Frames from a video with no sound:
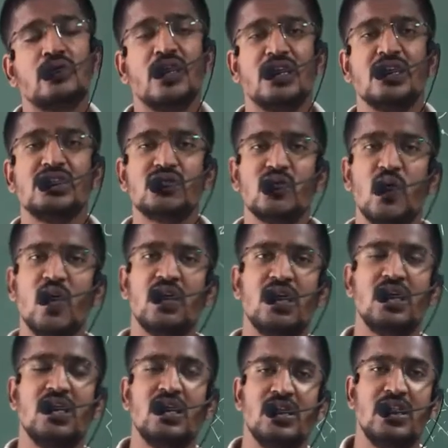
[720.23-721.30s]
That is what
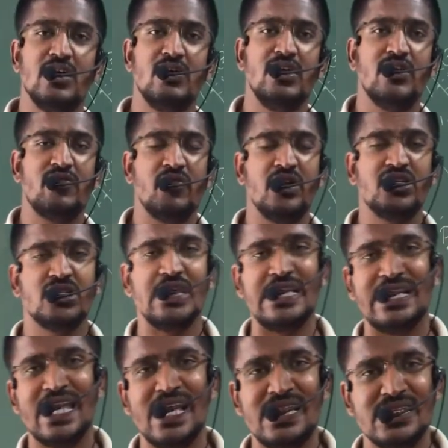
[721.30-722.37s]
the
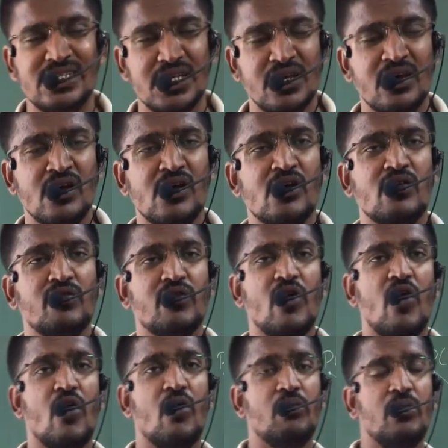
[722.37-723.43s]
definition tells
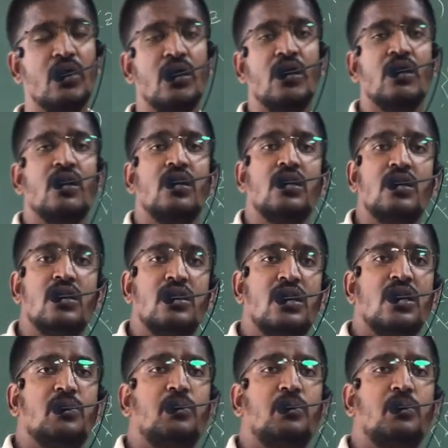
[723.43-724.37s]
from the